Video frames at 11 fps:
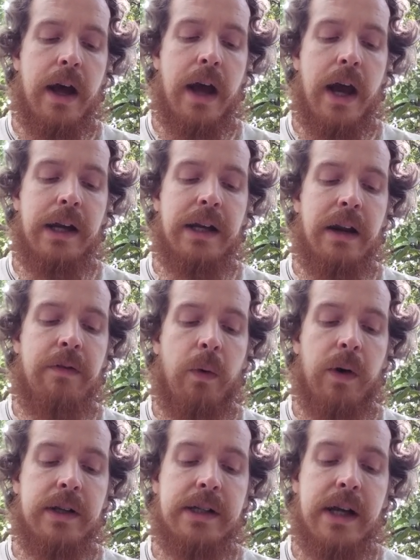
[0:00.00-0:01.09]

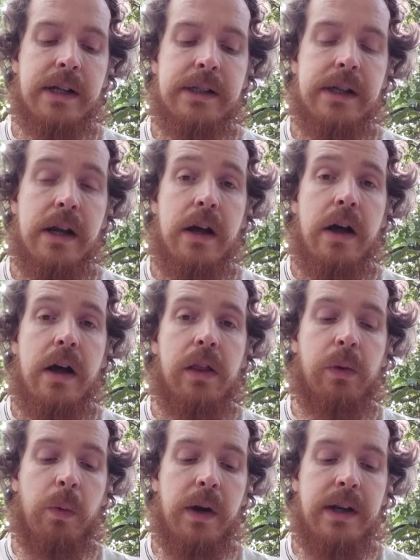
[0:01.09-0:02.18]
1846, 3